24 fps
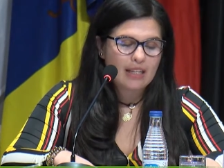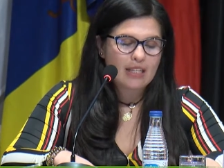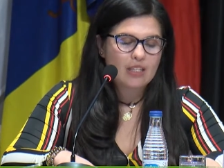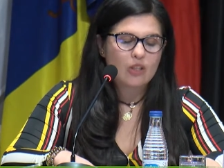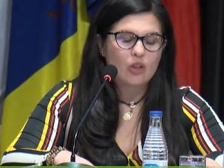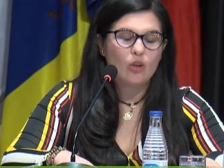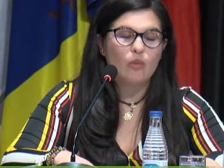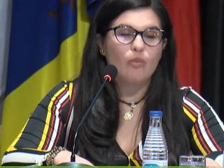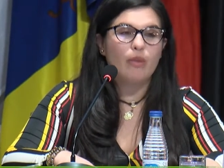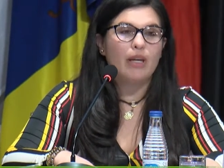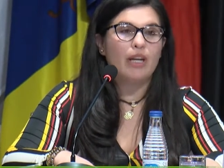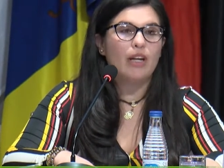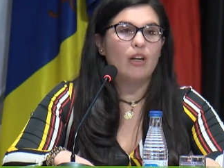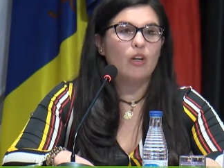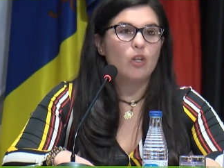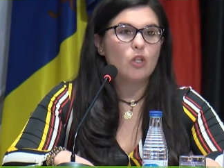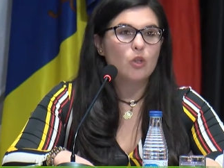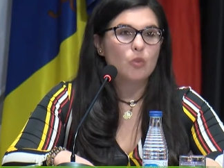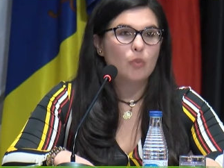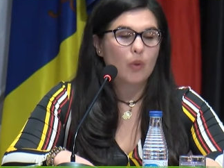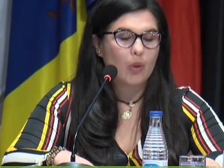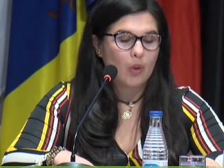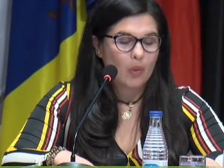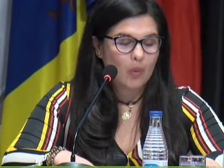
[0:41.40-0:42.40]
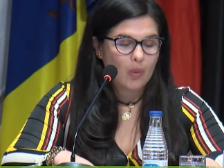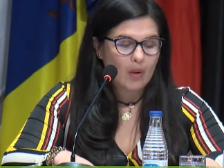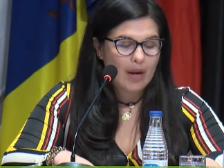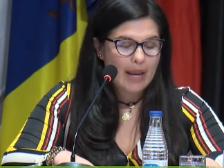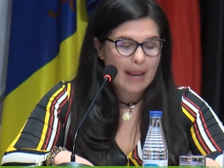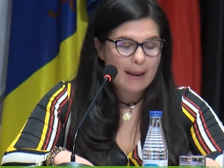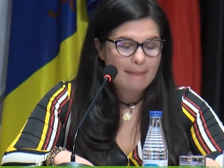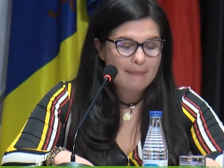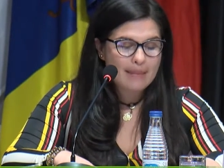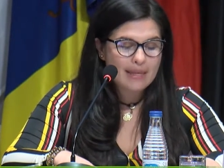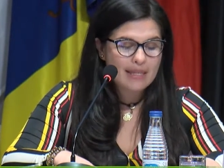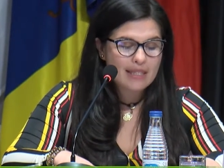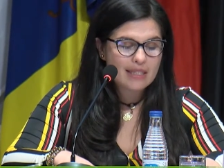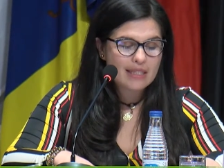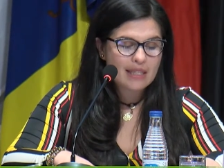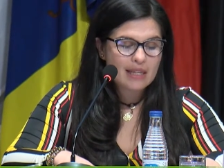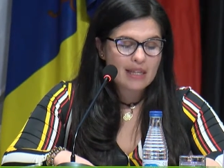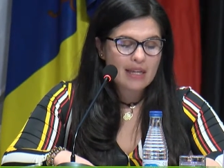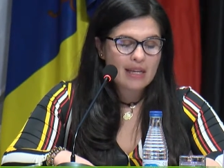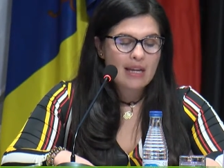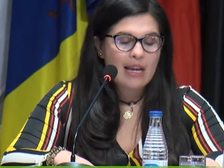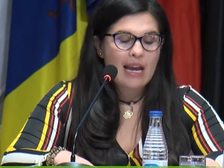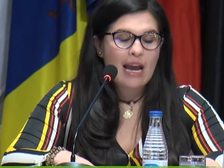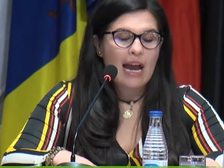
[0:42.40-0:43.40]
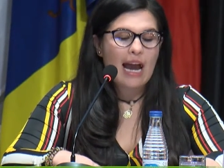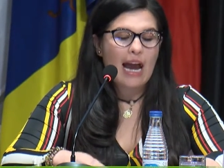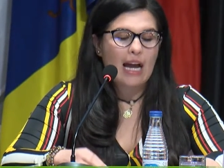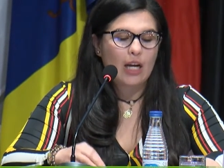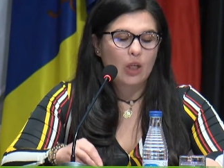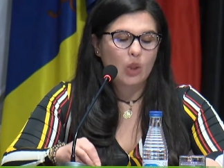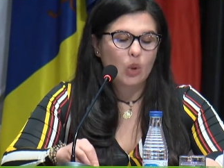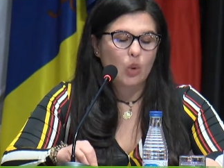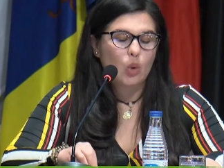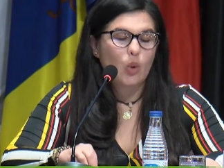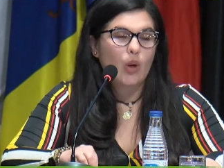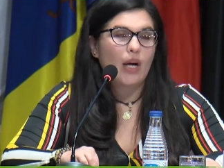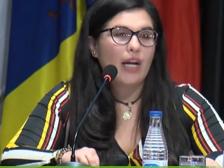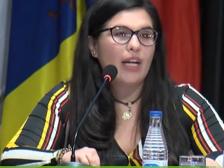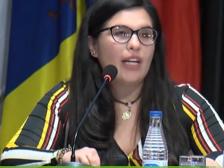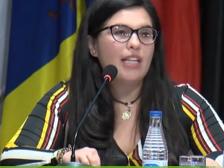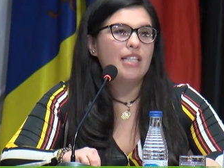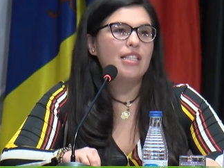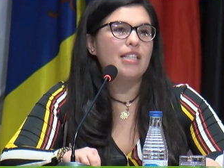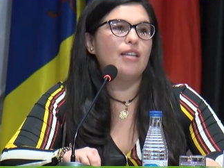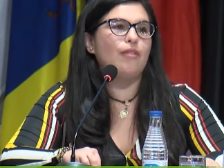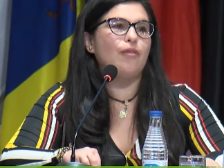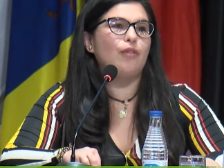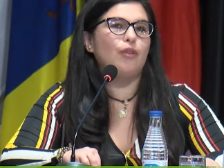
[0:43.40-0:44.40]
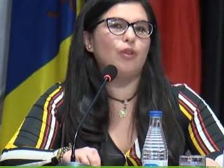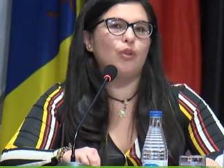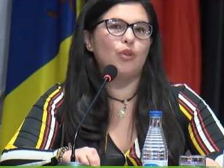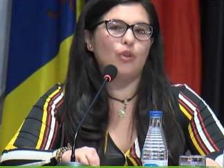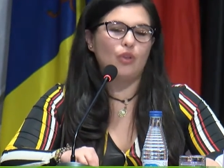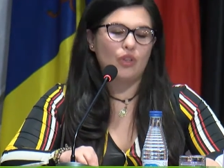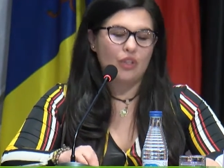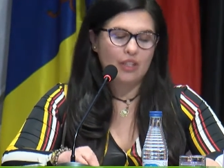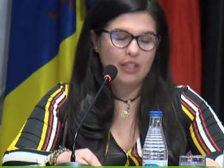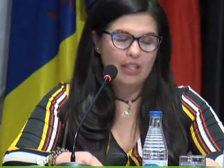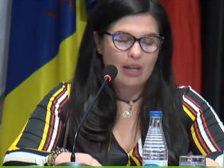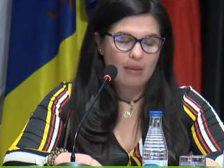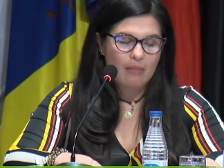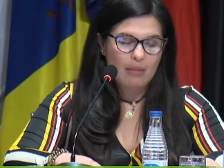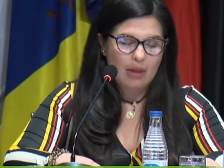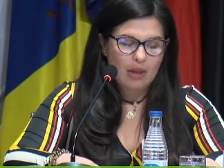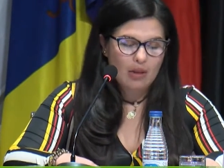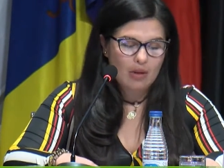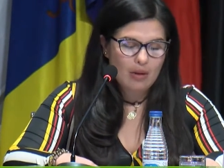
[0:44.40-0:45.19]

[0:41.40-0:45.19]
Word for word: to make them capable to act to solve the